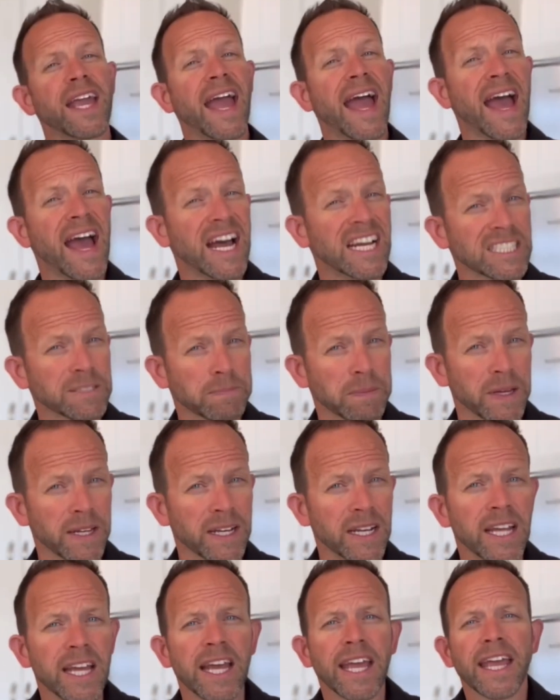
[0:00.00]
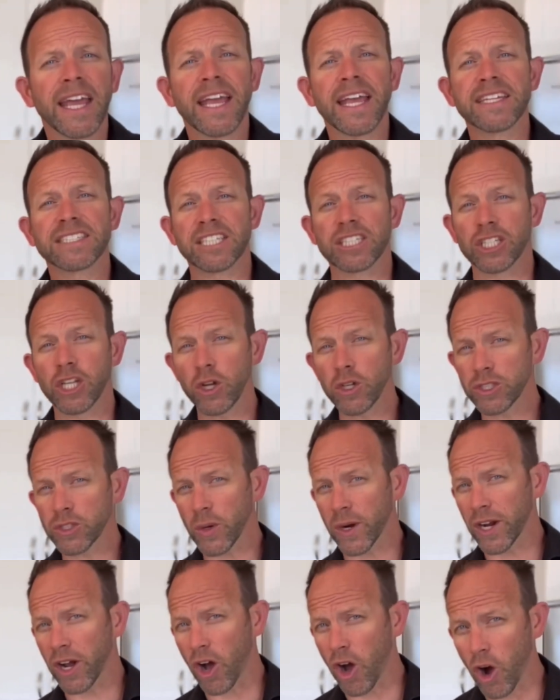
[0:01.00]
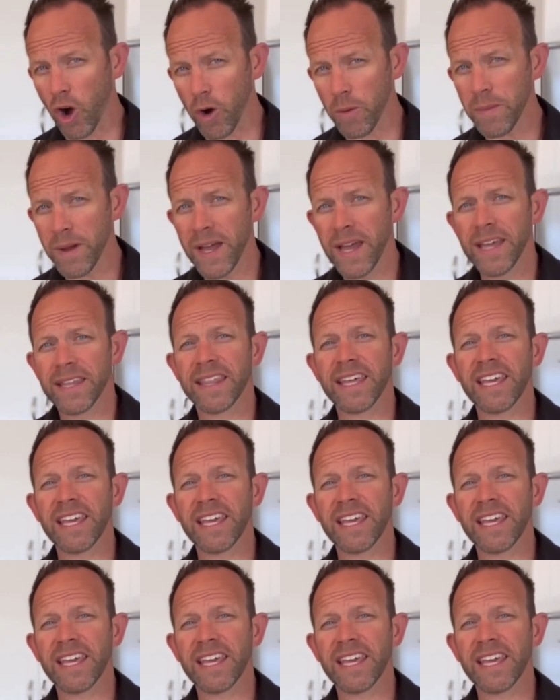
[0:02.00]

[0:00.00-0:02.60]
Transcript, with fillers: Aspen is a two-story home that